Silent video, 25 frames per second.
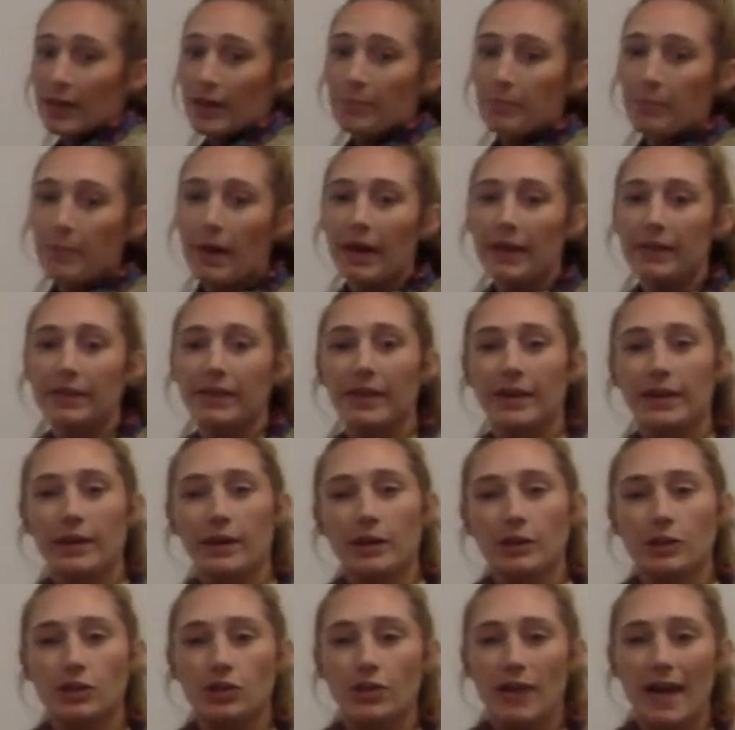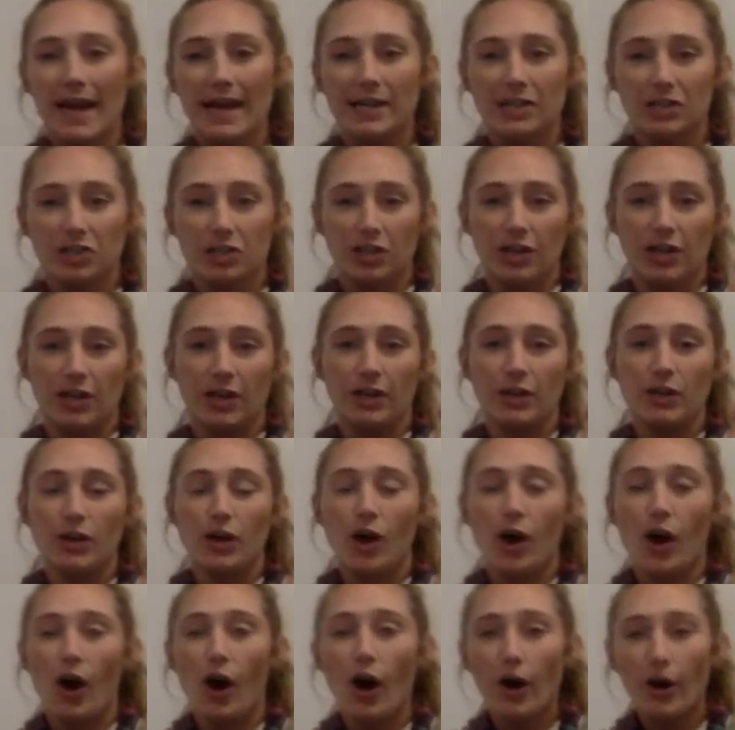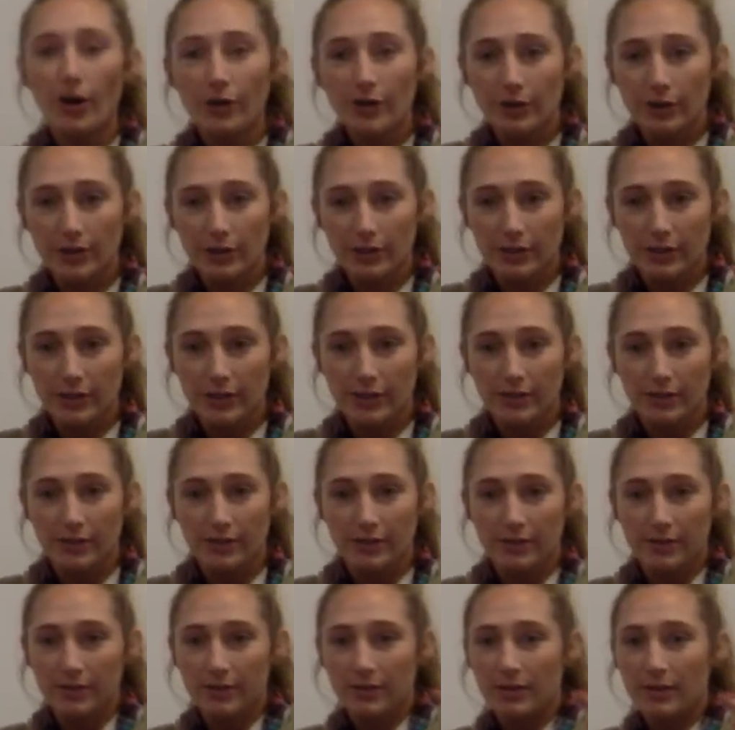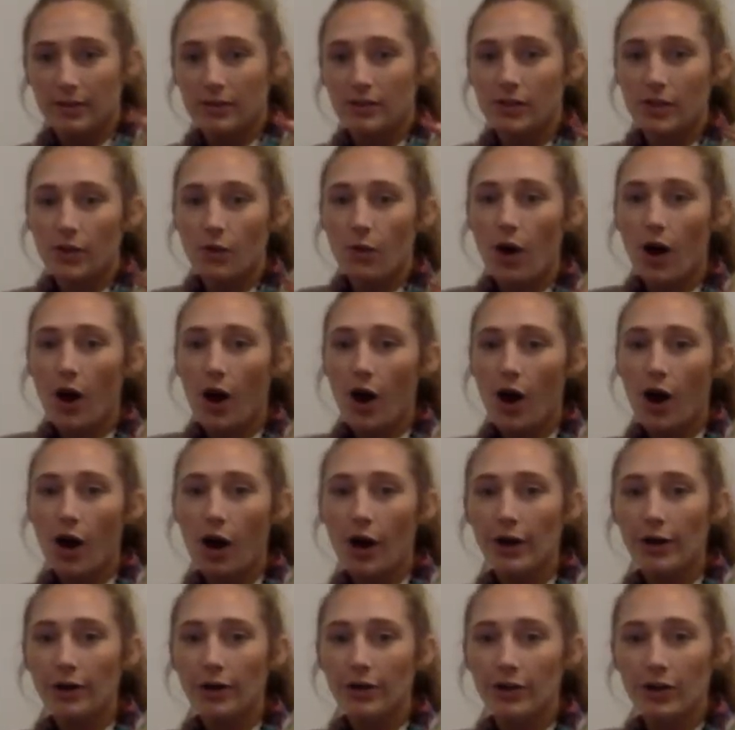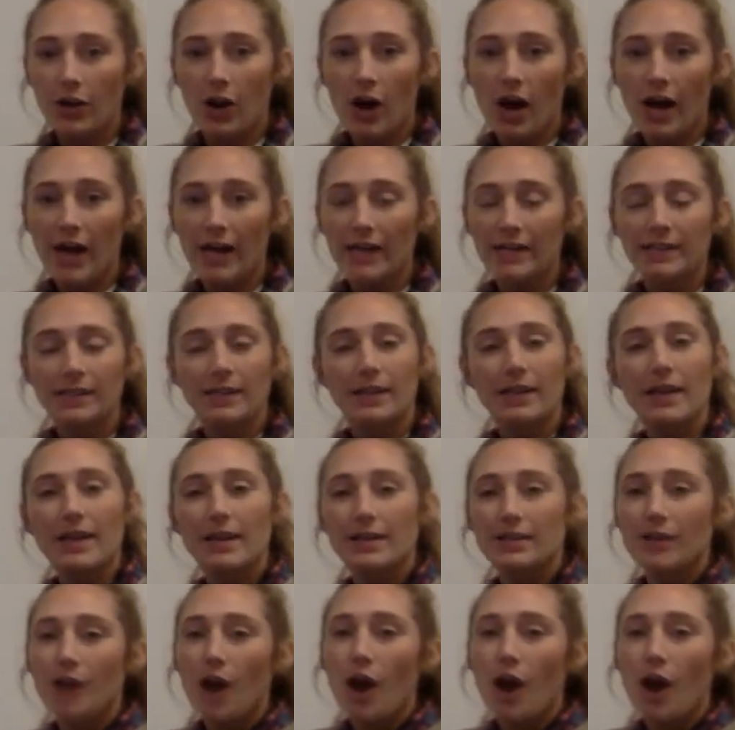make the contraction aren't. So are not is